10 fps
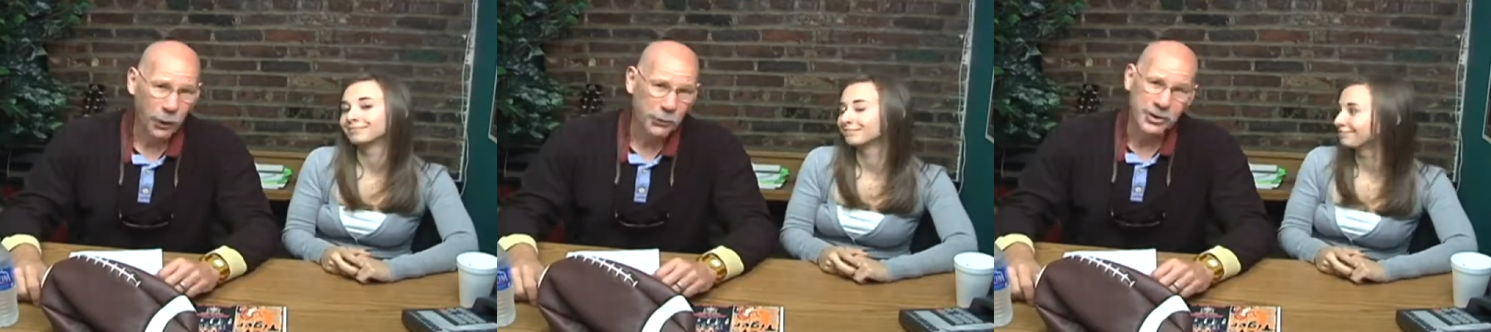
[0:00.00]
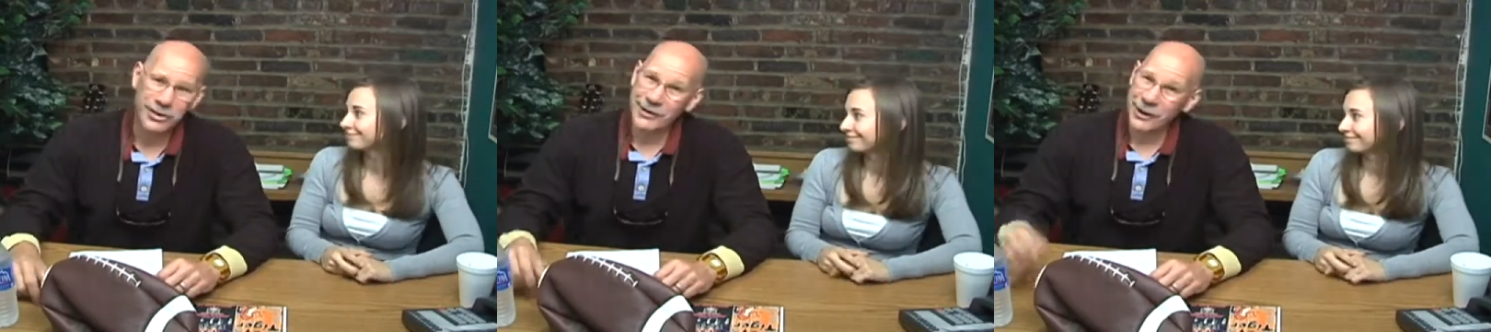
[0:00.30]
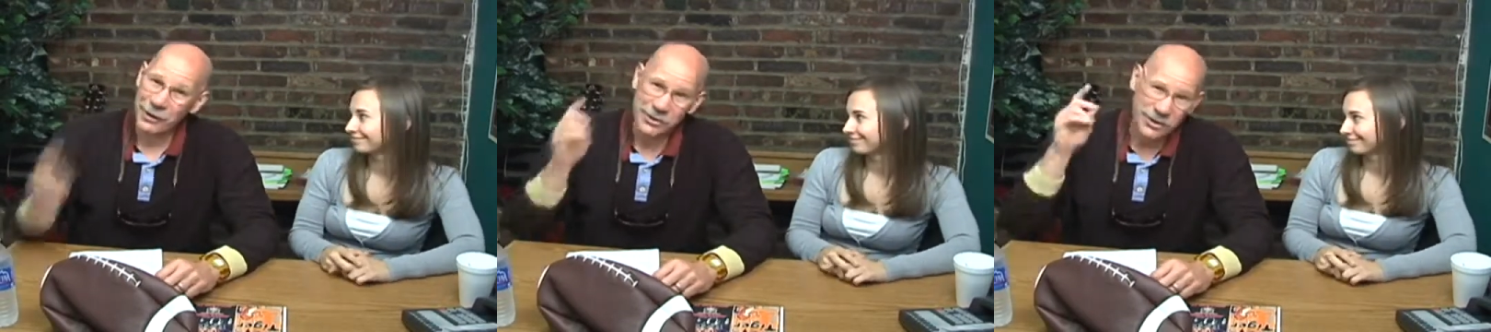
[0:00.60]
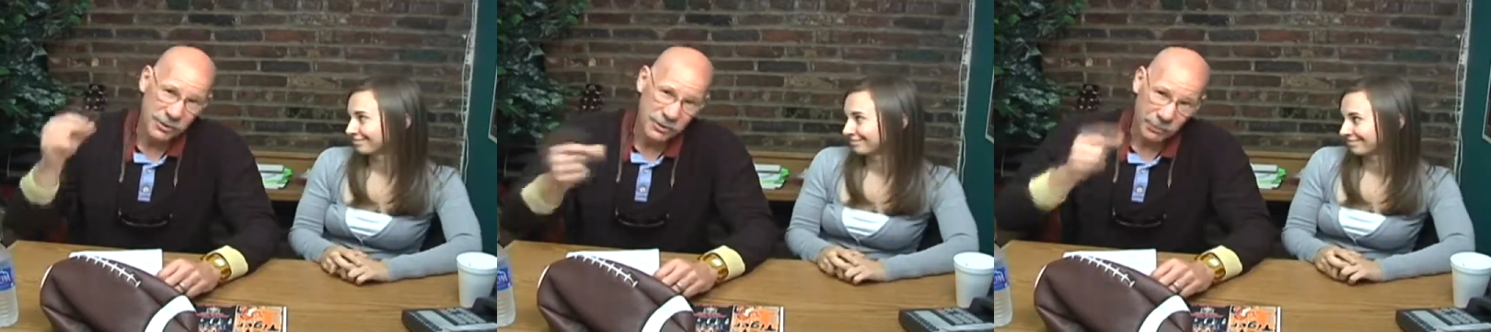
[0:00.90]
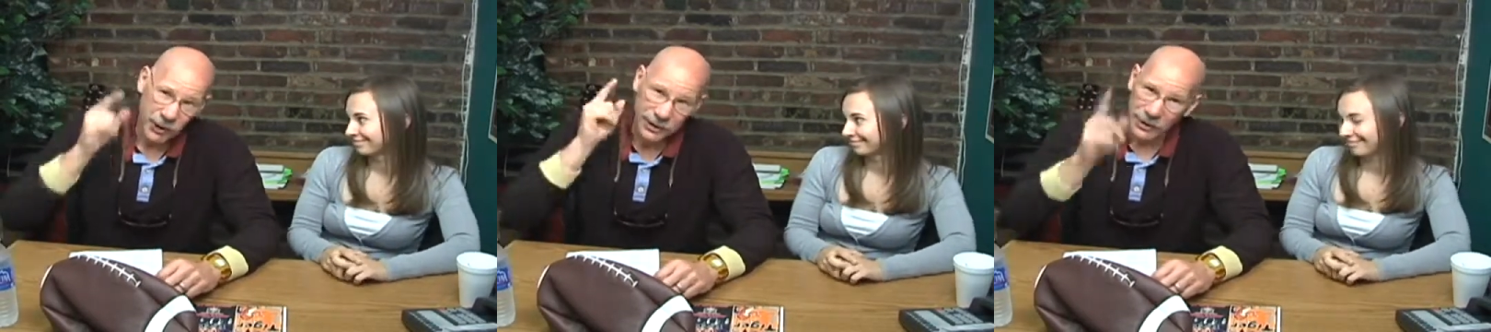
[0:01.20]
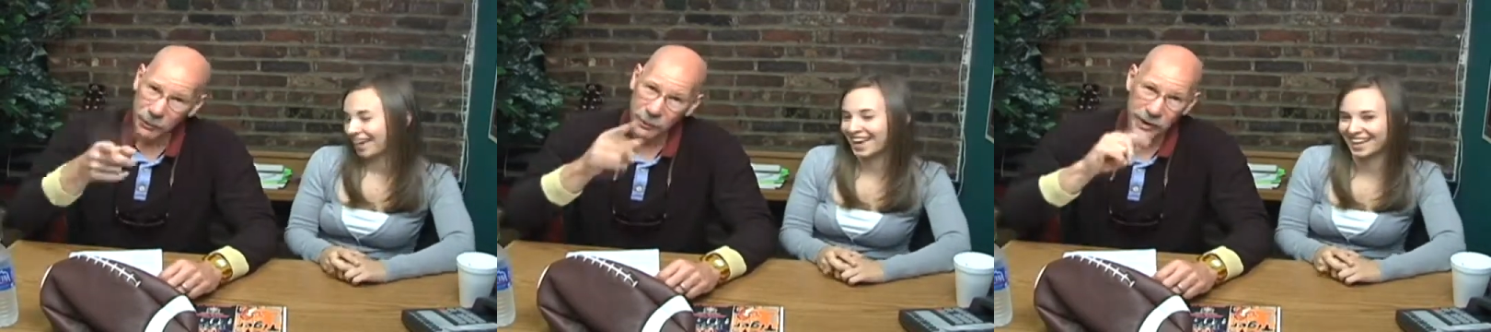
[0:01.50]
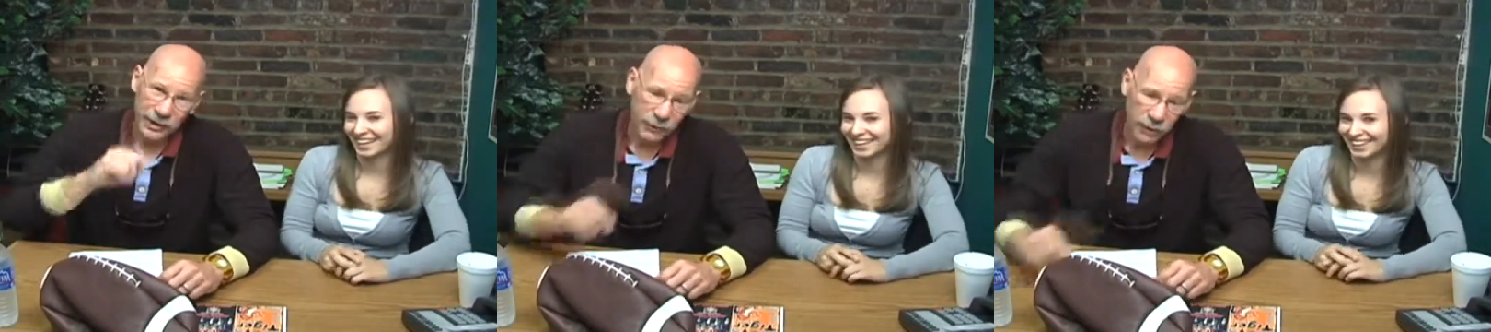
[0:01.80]
Speaker 1: Oh, she knows. She was right there. We
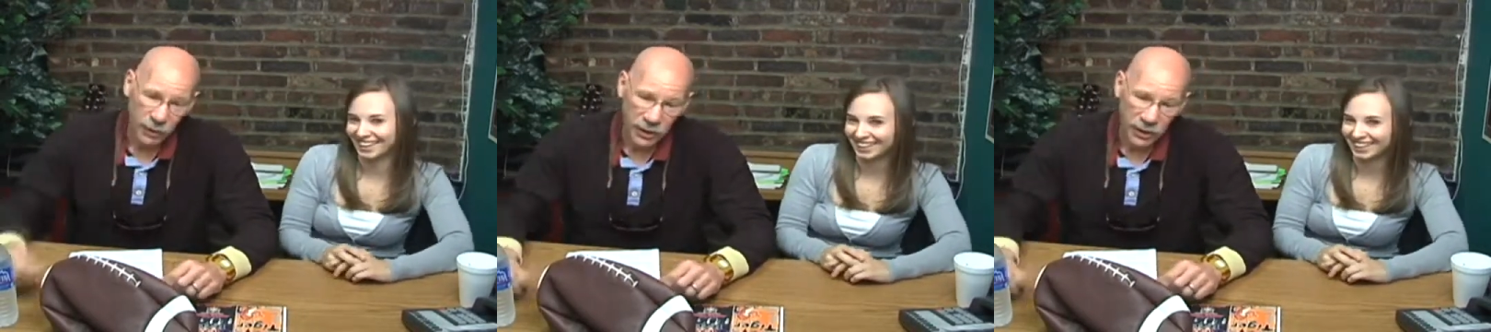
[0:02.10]
didn't even